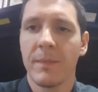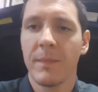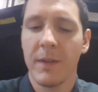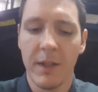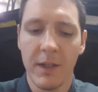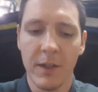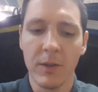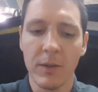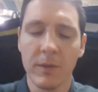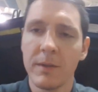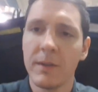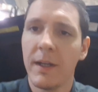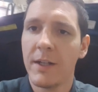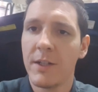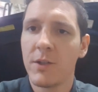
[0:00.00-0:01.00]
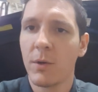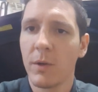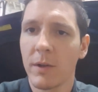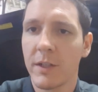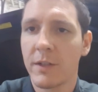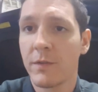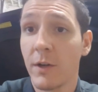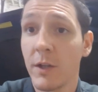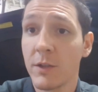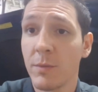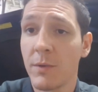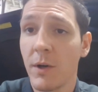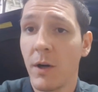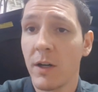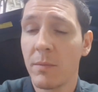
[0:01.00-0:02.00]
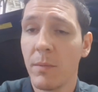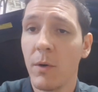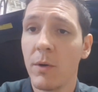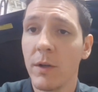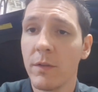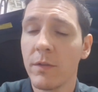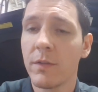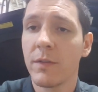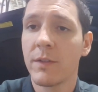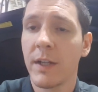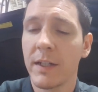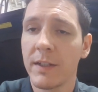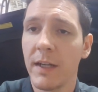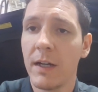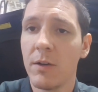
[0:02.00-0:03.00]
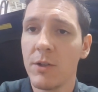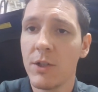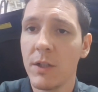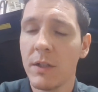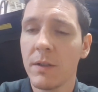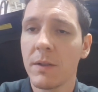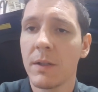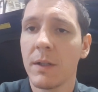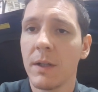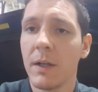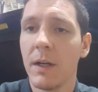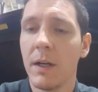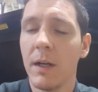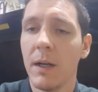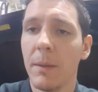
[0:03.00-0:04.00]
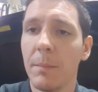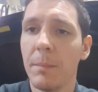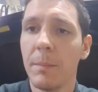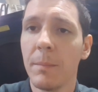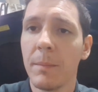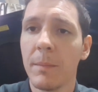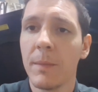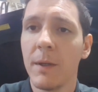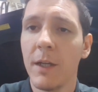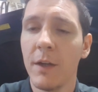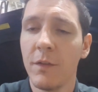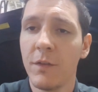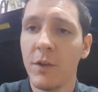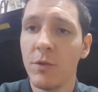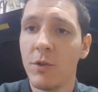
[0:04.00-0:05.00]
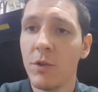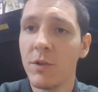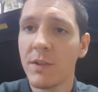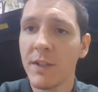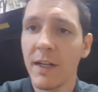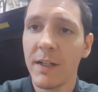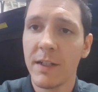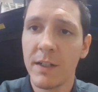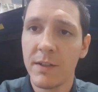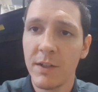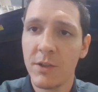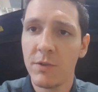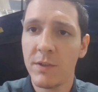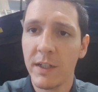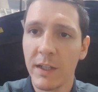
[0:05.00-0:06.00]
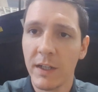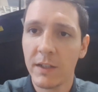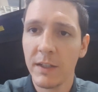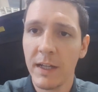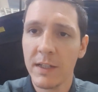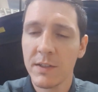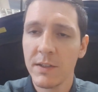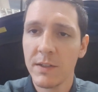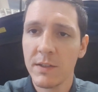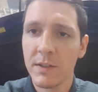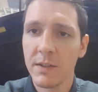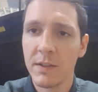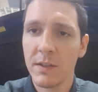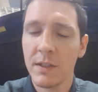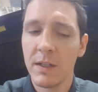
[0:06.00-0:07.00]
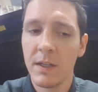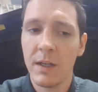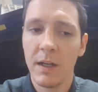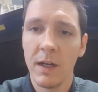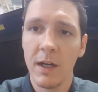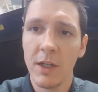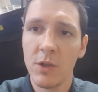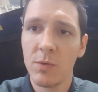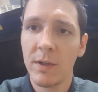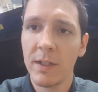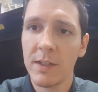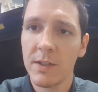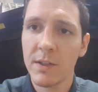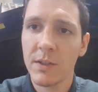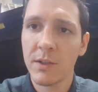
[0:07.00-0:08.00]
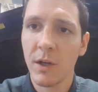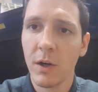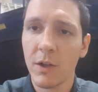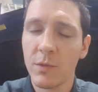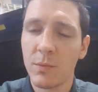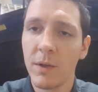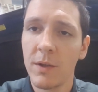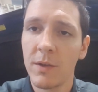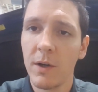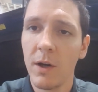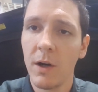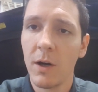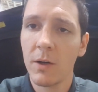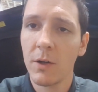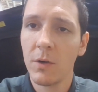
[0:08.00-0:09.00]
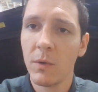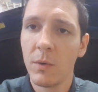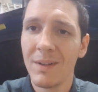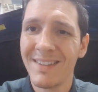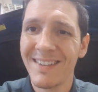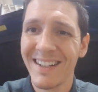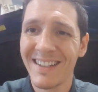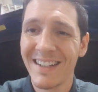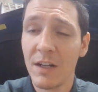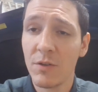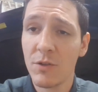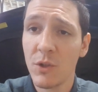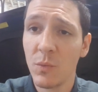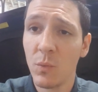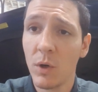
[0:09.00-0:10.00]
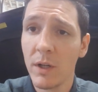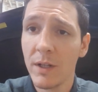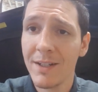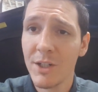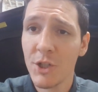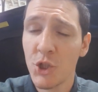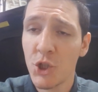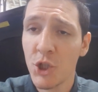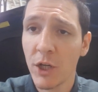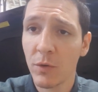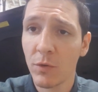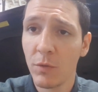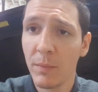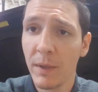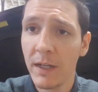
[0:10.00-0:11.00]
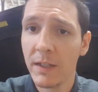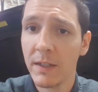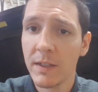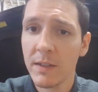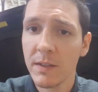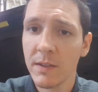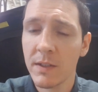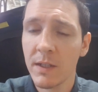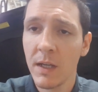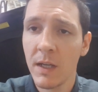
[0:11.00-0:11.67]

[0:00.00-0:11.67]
here at York as far as with automotive technology. If you do decide to continue taking classes, you can start with Auto Technology 1, General Maintenance,